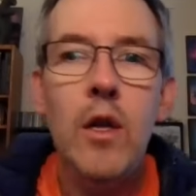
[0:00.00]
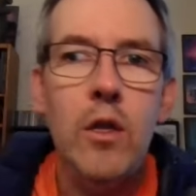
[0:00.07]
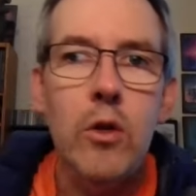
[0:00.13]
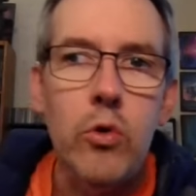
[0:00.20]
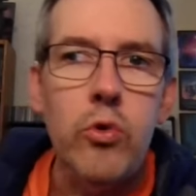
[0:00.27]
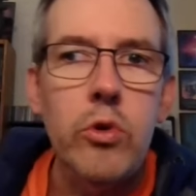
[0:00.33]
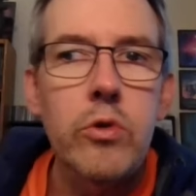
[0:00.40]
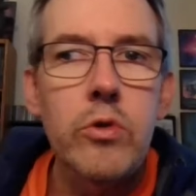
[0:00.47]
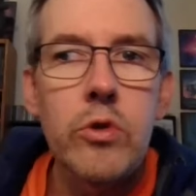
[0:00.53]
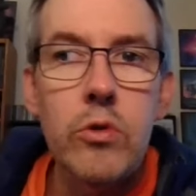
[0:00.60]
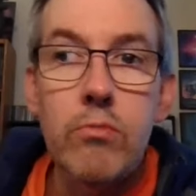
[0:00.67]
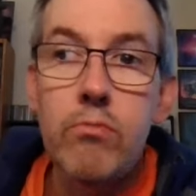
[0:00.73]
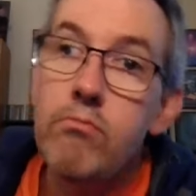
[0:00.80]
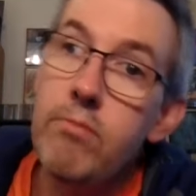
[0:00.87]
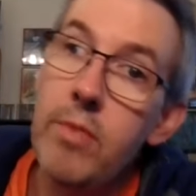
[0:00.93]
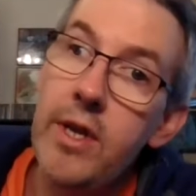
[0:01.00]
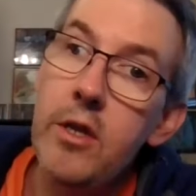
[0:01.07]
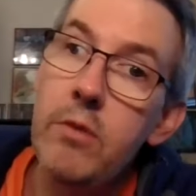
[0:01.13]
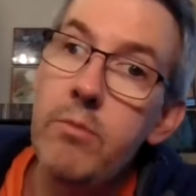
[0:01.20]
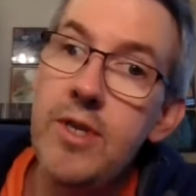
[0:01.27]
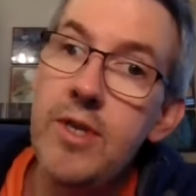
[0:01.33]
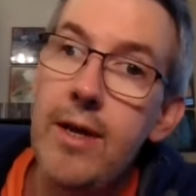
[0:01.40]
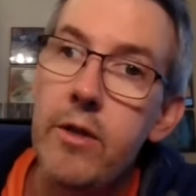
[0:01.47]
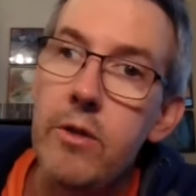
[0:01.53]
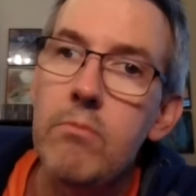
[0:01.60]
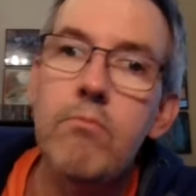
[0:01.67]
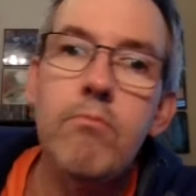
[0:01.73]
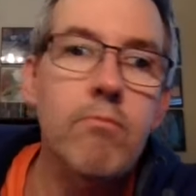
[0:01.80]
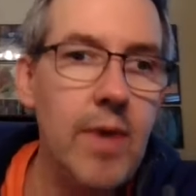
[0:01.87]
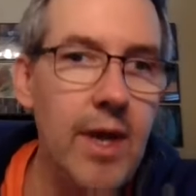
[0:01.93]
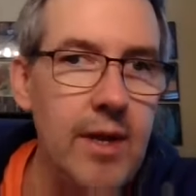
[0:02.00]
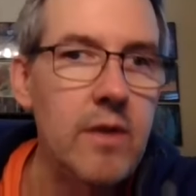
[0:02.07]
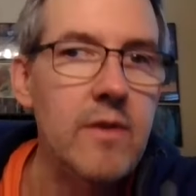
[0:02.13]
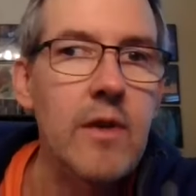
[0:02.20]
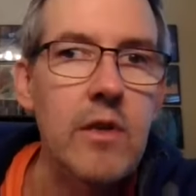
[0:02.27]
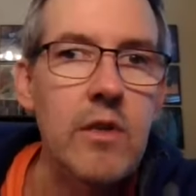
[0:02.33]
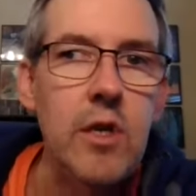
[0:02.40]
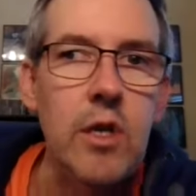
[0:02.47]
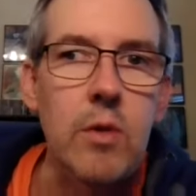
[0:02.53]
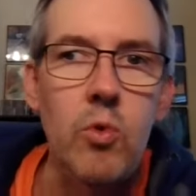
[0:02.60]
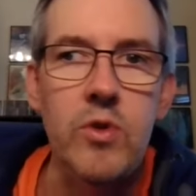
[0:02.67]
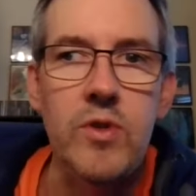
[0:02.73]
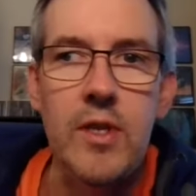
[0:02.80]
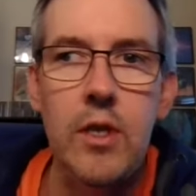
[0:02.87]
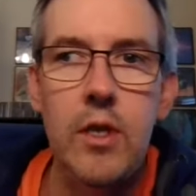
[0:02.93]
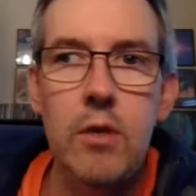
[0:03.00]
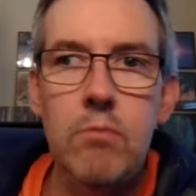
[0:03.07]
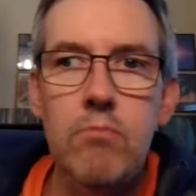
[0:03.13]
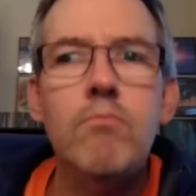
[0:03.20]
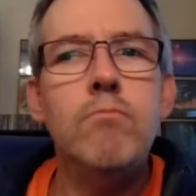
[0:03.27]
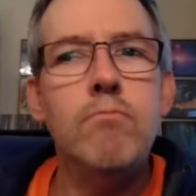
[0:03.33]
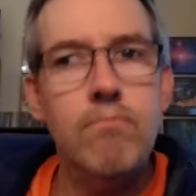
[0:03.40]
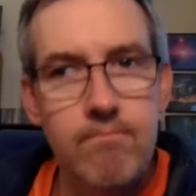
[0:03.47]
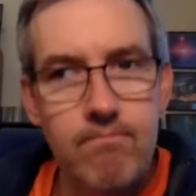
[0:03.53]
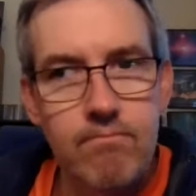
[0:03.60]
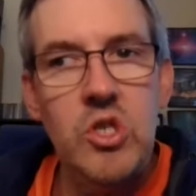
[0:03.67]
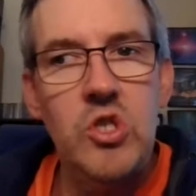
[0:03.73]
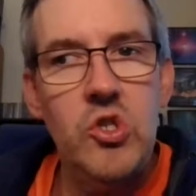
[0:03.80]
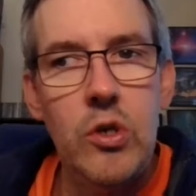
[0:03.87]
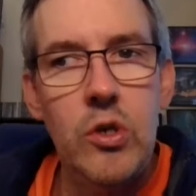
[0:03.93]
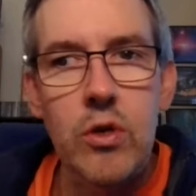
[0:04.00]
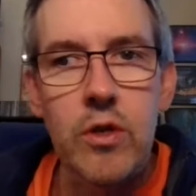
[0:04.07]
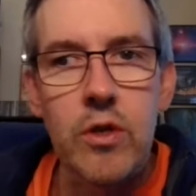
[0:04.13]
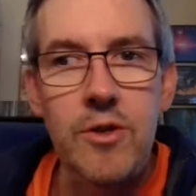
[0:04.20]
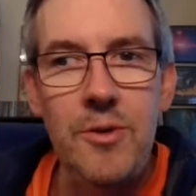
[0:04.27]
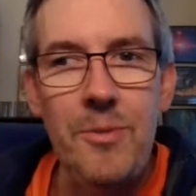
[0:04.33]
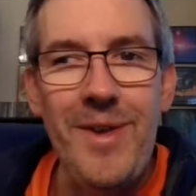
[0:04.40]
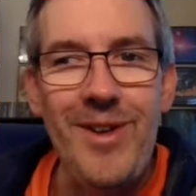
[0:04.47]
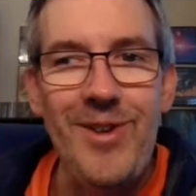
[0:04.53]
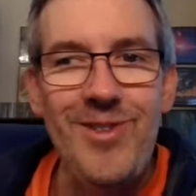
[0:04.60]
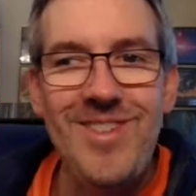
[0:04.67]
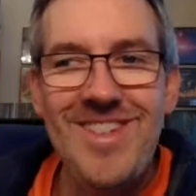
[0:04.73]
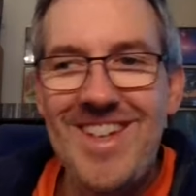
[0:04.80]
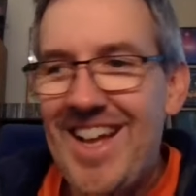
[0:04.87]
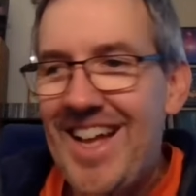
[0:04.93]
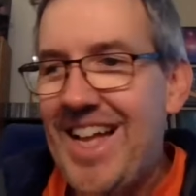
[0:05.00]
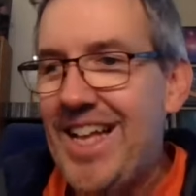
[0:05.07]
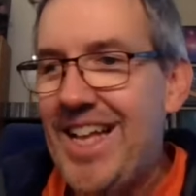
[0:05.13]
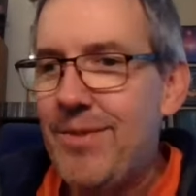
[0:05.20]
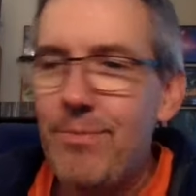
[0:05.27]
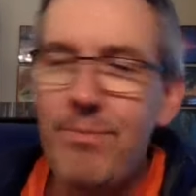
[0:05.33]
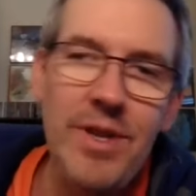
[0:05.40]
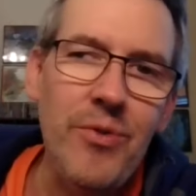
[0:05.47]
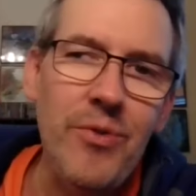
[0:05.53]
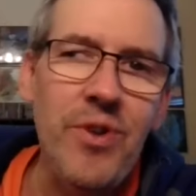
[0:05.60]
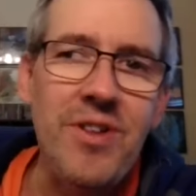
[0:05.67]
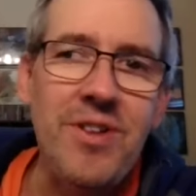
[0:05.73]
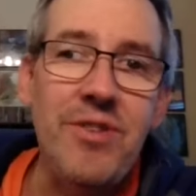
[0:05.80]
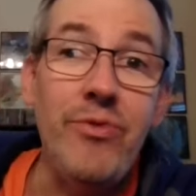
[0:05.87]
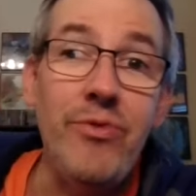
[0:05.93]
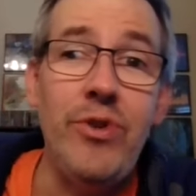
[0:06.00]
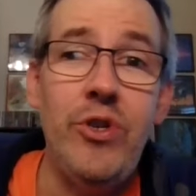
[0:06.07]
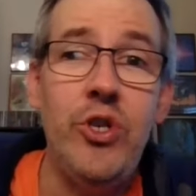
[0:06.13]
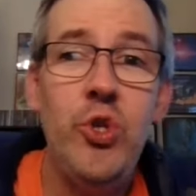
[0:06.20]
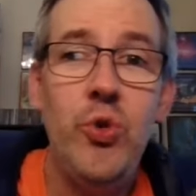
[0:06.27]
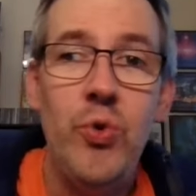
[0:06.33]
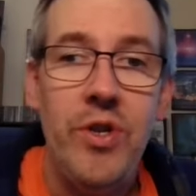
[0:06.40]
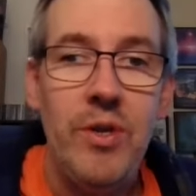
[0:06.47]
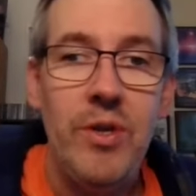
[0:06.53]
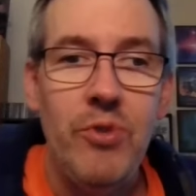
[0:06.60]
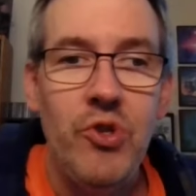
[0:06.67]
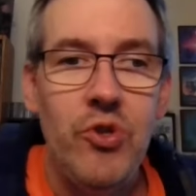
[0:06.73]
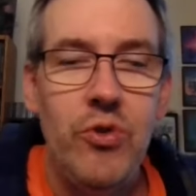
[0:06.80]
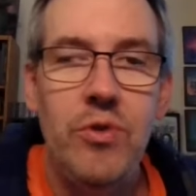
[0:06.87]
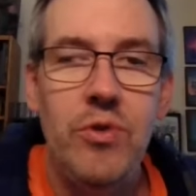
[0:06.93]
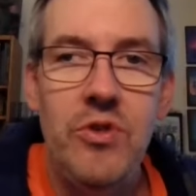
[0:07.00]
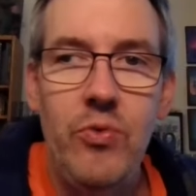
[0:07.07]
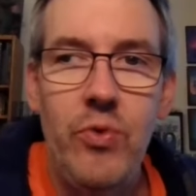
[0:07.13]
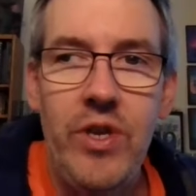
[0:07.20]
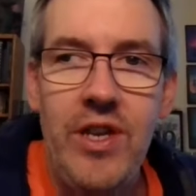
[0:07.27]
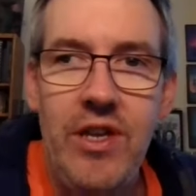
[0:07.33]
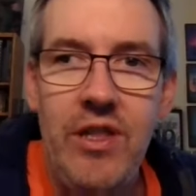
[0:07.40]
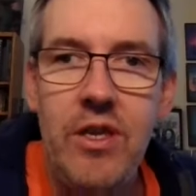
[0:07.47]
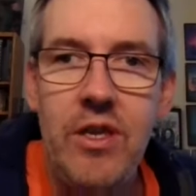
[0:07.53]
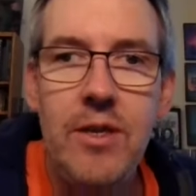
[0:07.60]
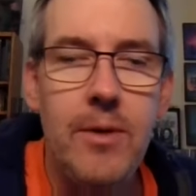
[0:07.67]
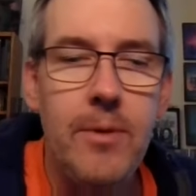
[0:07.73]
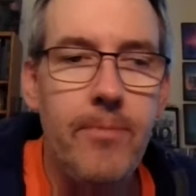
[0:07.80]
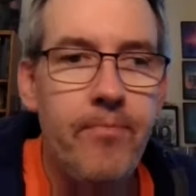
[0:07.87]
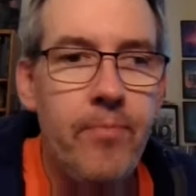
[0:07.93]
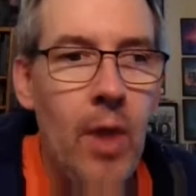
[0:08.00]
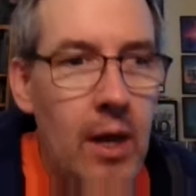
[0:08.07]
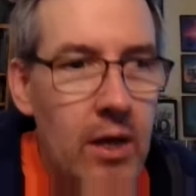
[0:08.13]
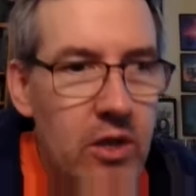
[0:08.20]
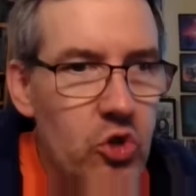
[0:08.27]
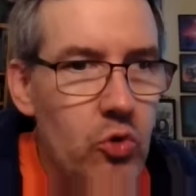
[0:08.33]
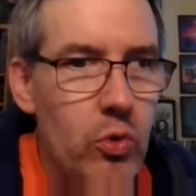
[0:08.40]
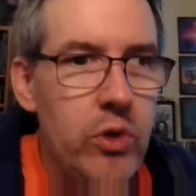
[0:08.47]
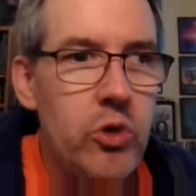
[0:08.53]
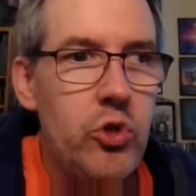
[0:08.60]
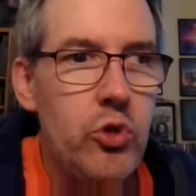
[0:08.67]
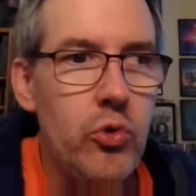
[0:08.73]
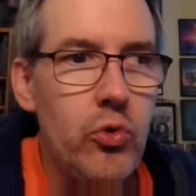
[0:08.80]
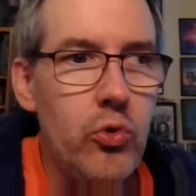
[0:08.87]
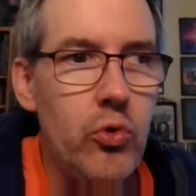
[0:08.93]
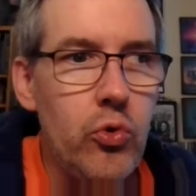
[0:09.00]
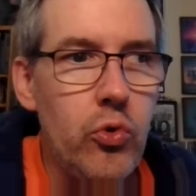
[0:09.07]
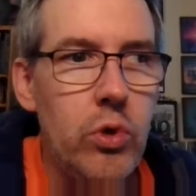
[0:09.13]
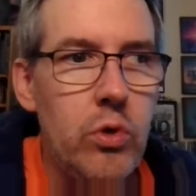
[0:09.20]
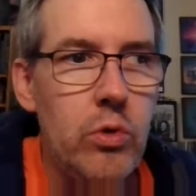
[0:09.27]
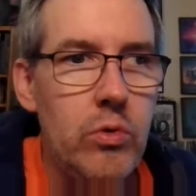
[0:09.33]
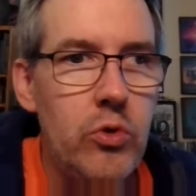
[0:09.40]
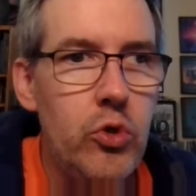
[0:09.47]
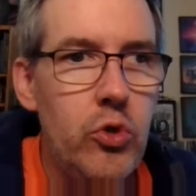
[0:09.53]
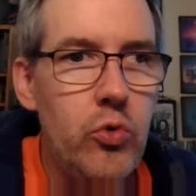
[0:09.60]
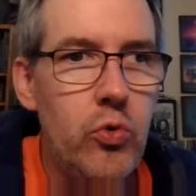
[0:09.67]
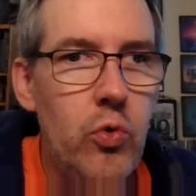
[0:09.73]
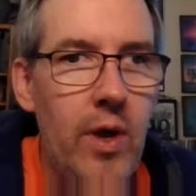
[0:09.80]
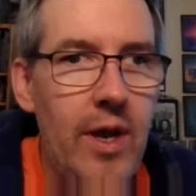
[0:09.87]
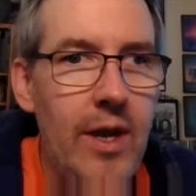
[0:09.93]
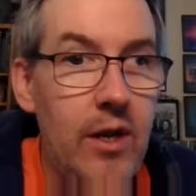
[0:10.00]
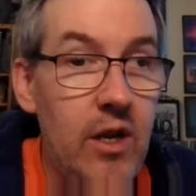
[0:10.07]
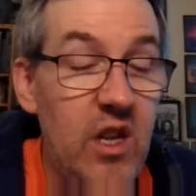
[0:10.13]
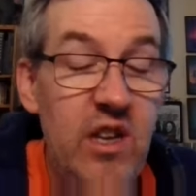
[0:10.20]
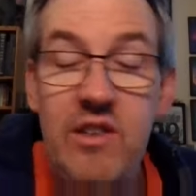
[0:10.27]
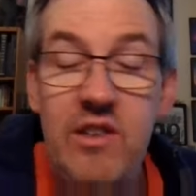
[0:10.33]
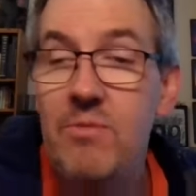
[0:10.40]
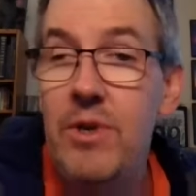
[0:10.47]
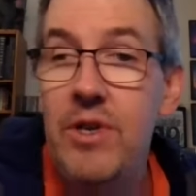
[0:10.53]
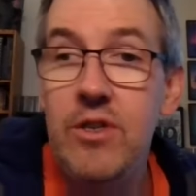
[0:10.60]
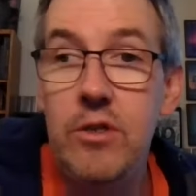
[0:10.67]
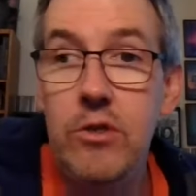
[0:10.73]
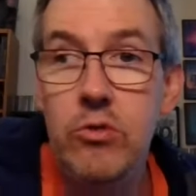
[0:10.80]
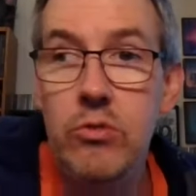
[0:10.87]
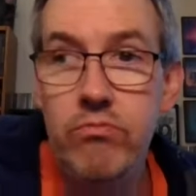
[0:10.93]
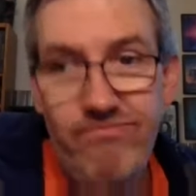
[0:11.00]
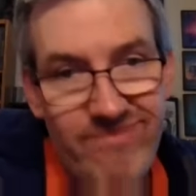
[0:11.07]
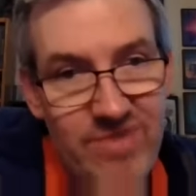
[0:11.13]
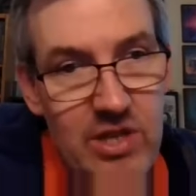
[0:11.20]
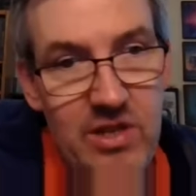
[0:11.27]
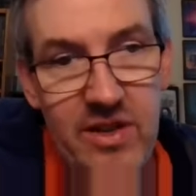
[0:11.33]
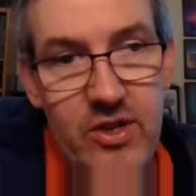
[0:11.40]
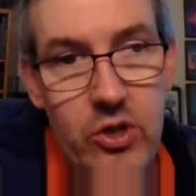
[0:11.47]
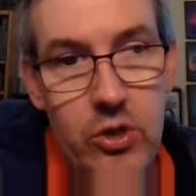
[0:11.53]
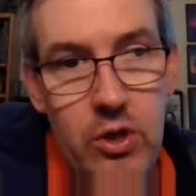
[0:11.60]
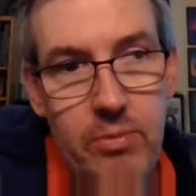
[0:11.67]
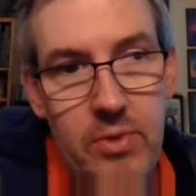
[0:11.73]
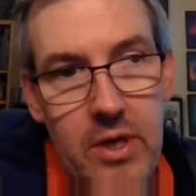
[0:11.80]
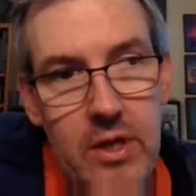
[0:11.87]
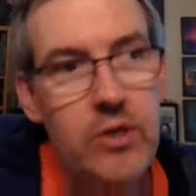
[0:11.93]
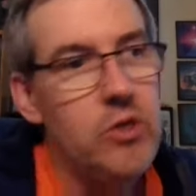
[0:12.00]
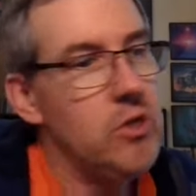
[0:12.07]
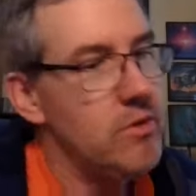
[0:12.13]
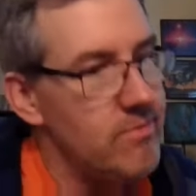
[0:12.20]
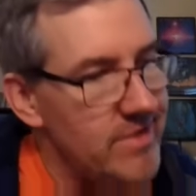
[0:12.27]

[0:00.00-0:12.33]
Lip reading: Hello, YouTube. My name is Alan, and it's that time once again. Let's talk a little metal. Be a relatively short episode this week, I think. Just wanted to do an unexpected collection update.